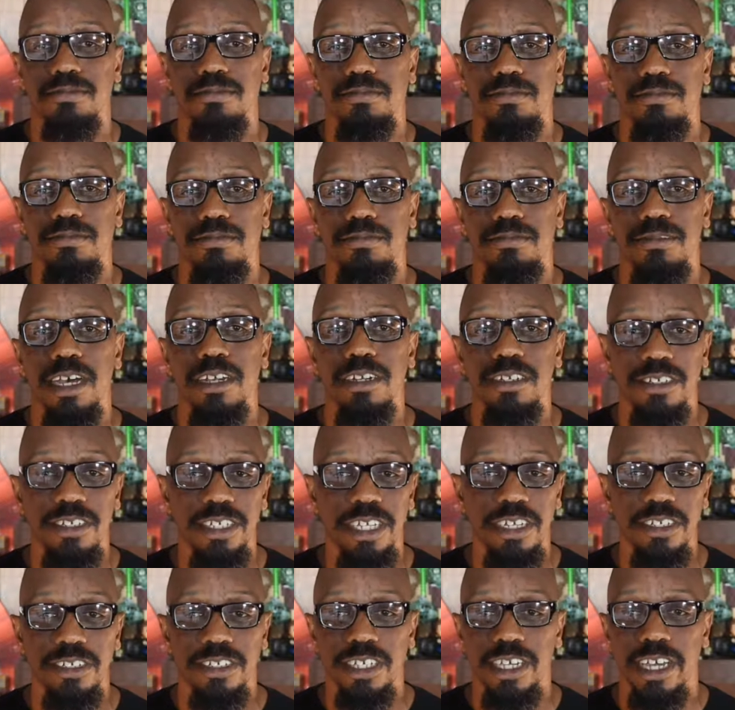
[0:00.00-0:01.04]
hundreds of
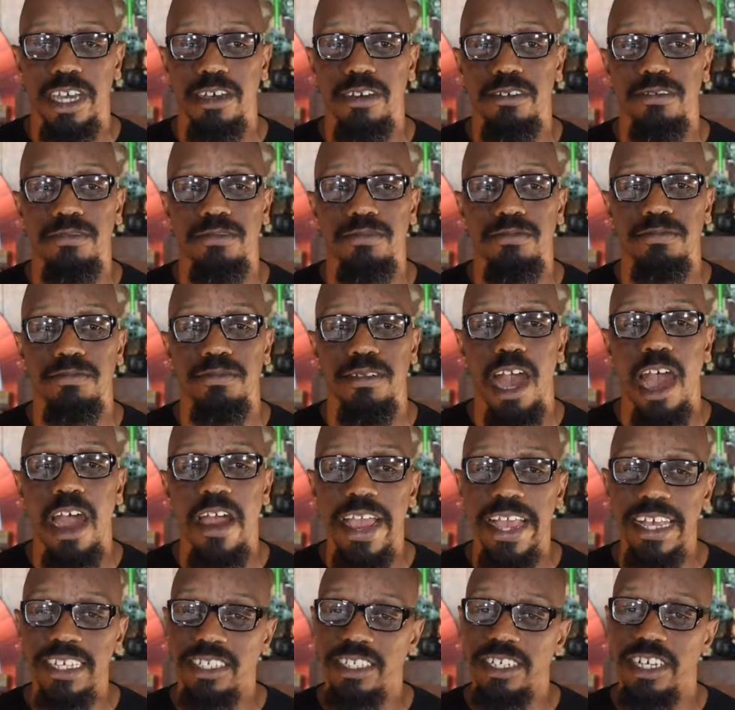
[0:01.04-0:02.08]
years ago. Our
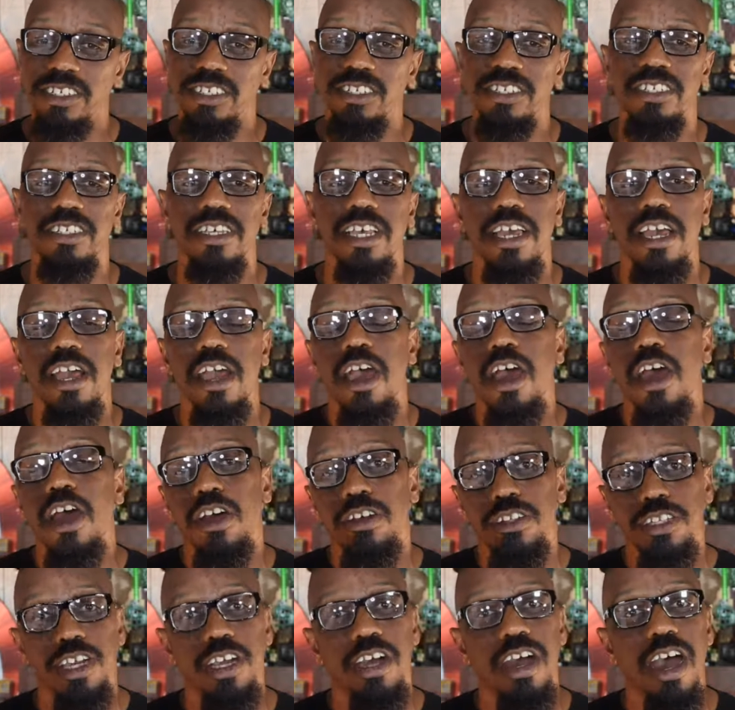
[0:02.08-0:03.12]
ancestors heard
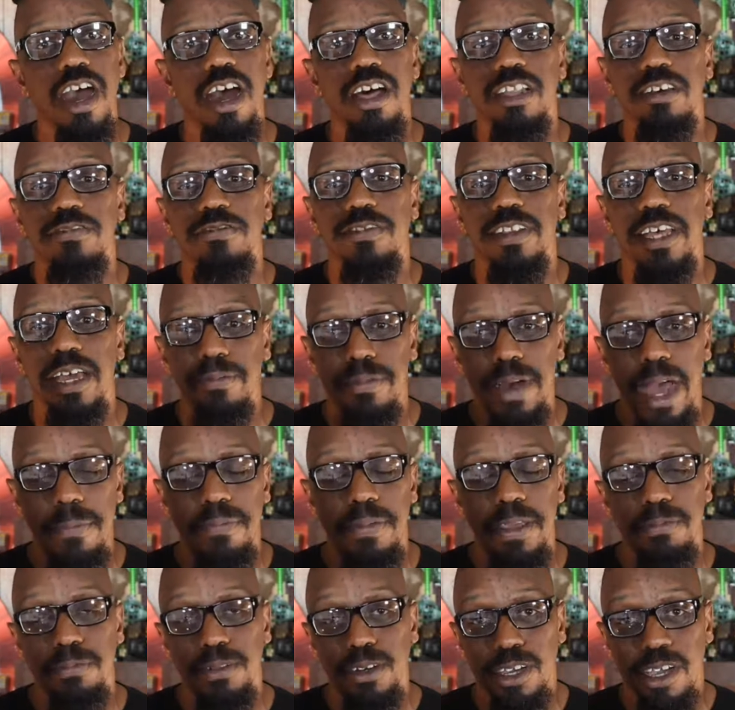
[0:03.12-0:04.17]
the call of let my
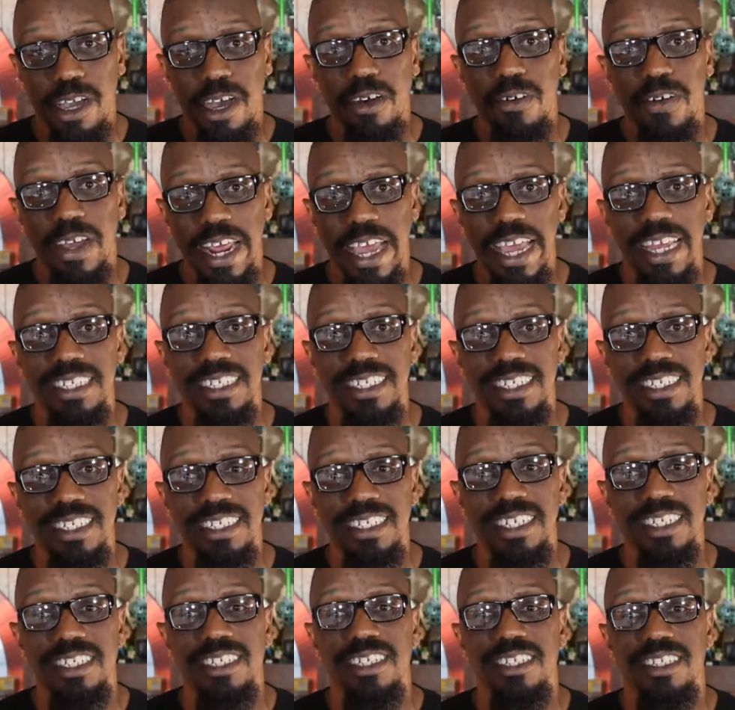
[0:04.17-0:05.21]
people go in
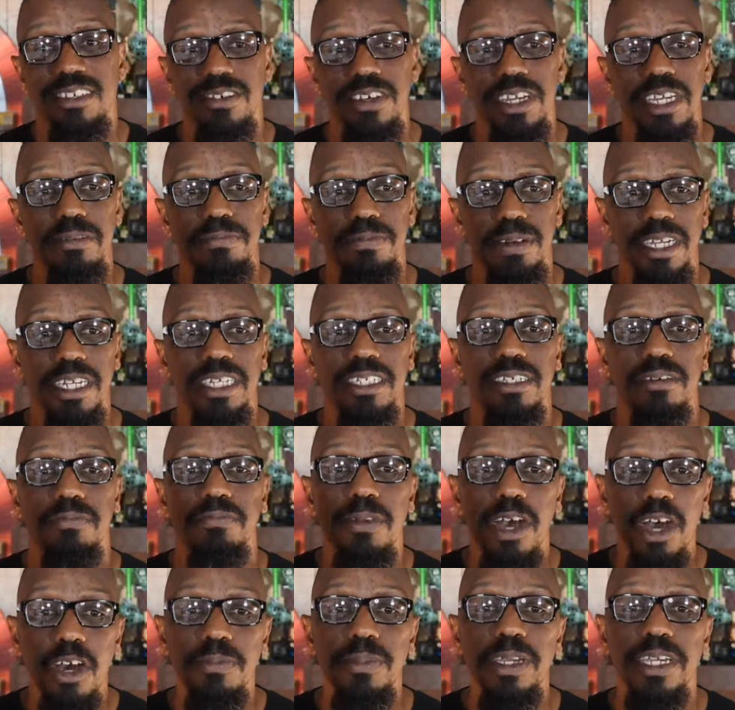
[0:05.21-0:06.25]
1863, but it's a
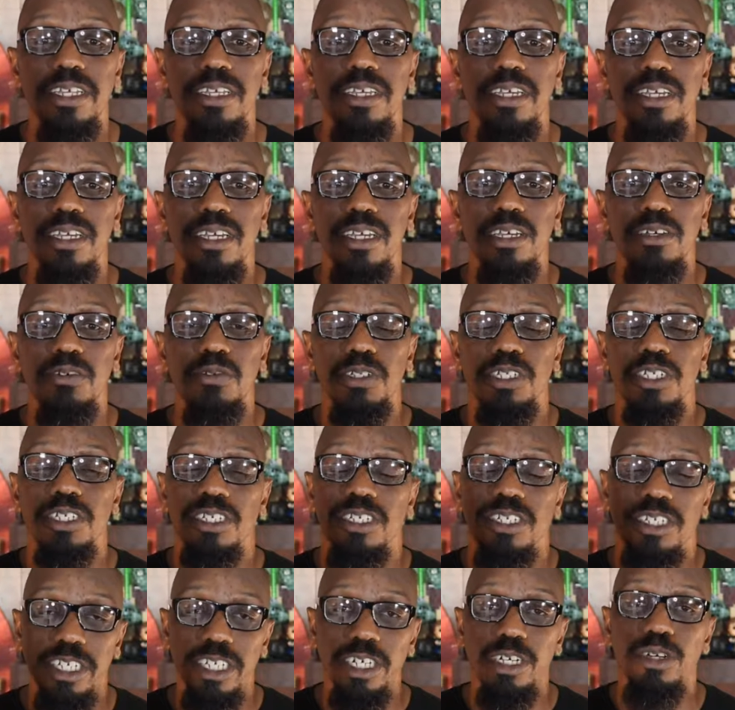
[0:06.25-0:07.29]
moment which is
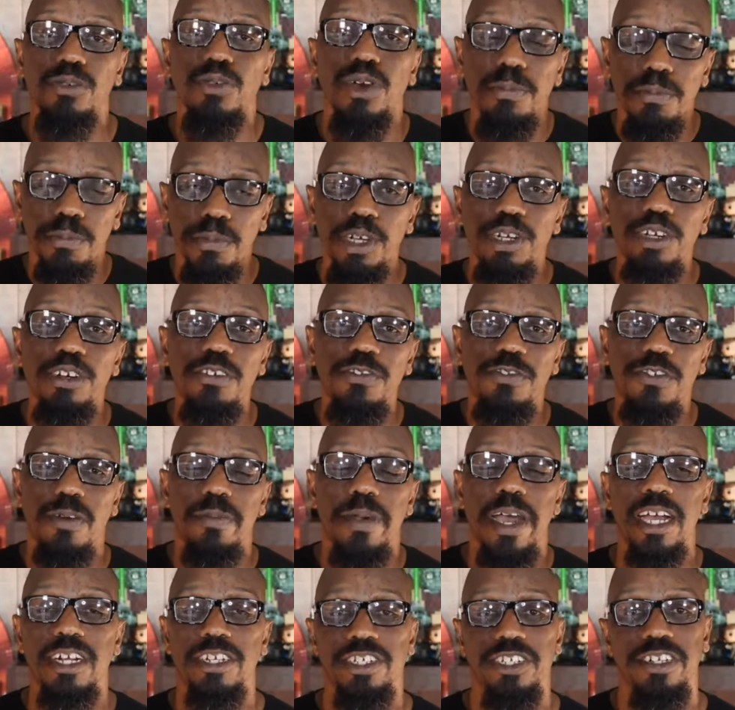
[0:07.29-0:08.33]
still removed from
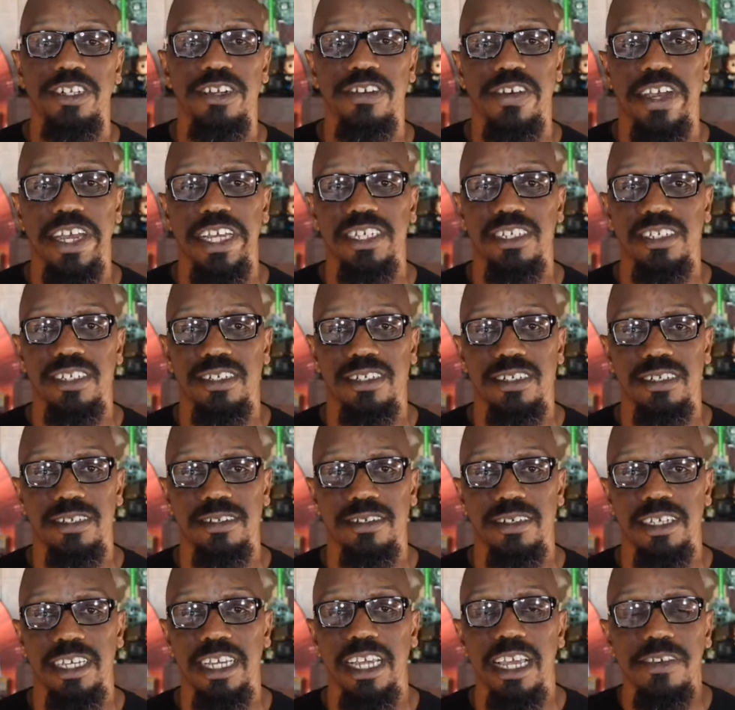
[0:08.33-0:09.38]
our generations.
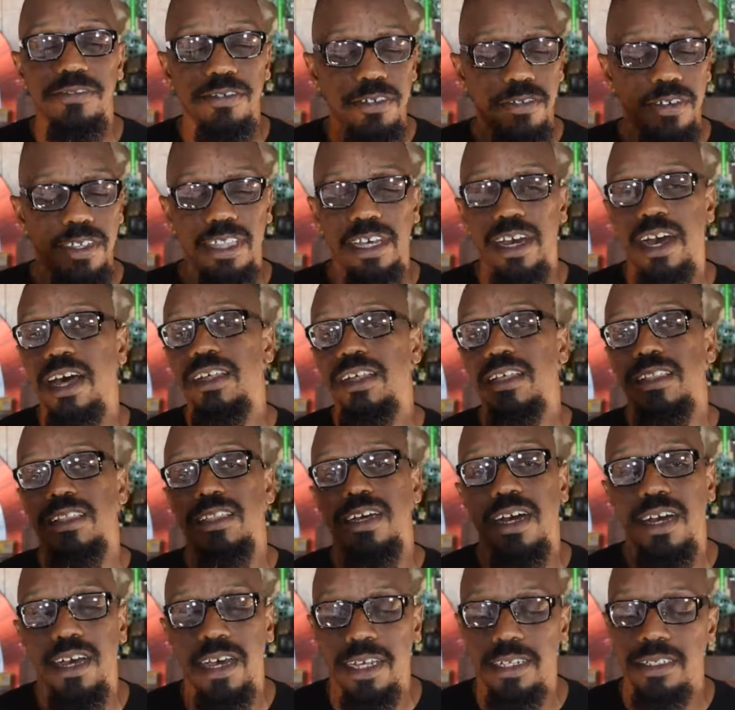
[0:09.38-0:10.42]
Even with all the
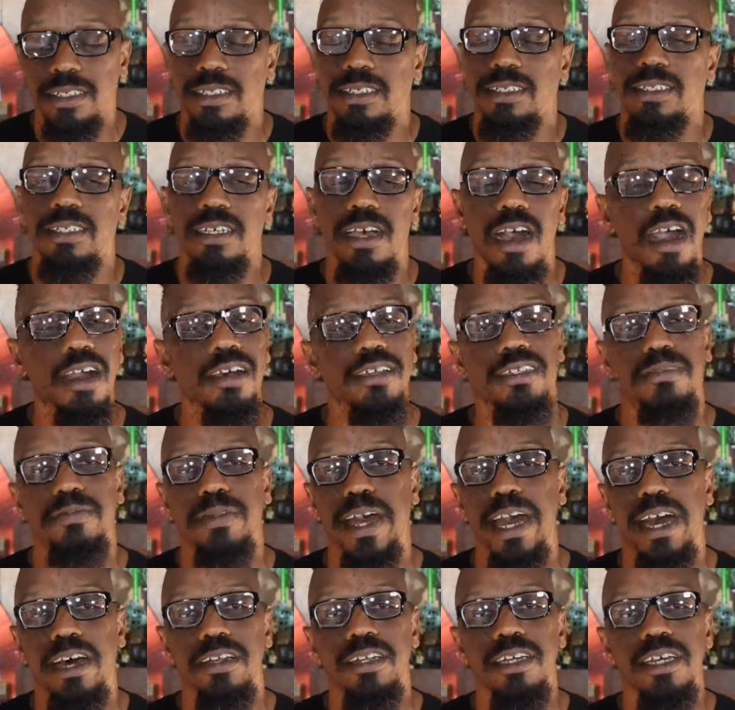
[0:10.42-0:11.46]
thoughts and talks
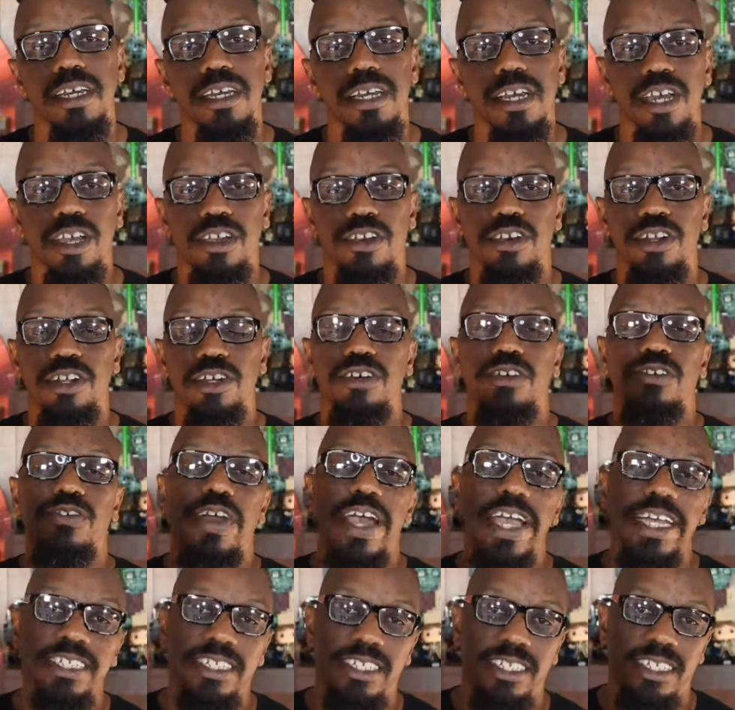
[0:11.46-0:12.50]
about critical
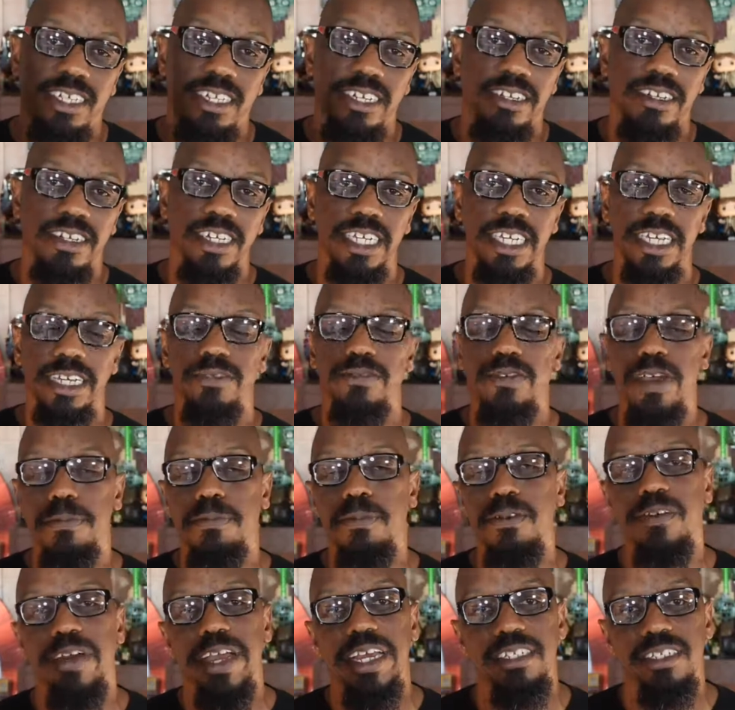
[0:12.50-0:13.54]
race theory and
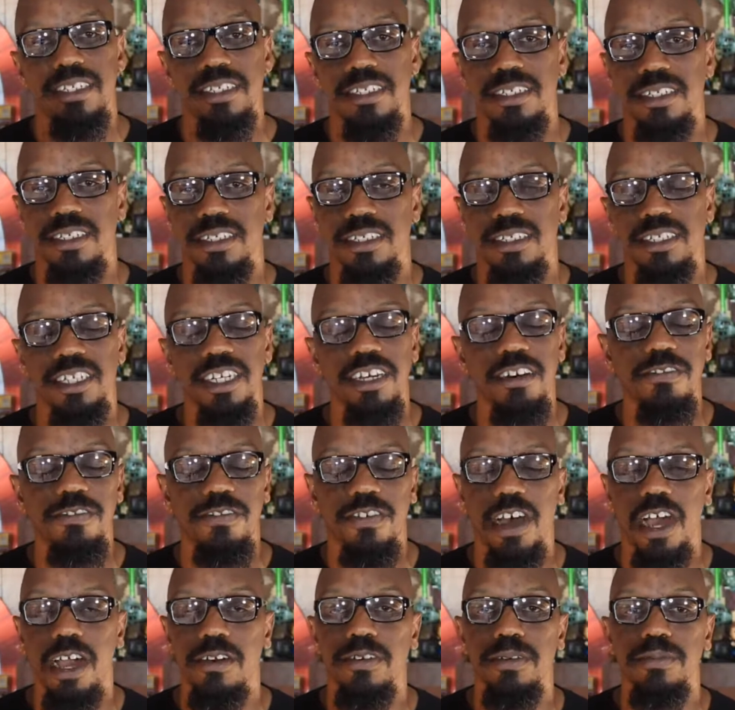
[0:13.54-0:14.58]
reparations, it's still
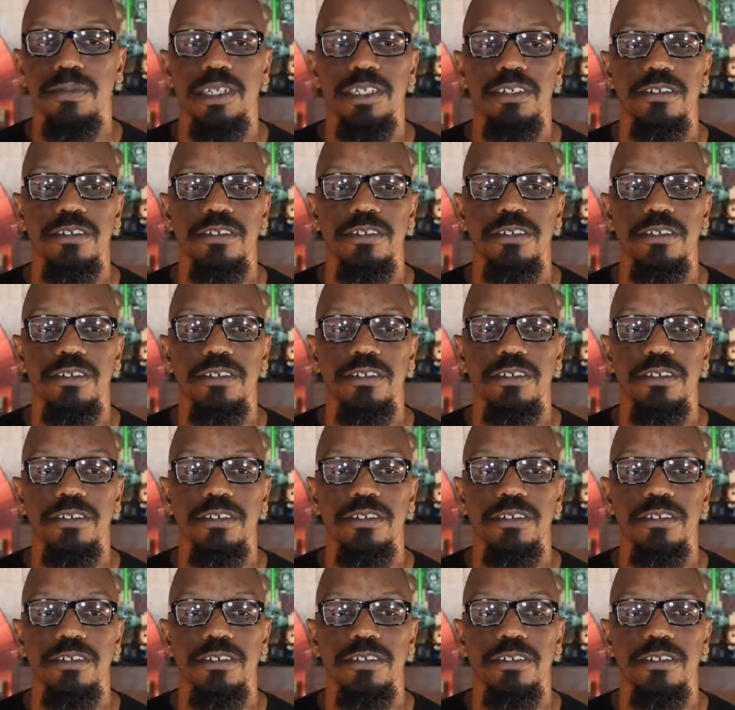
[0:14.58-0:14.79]
far removed.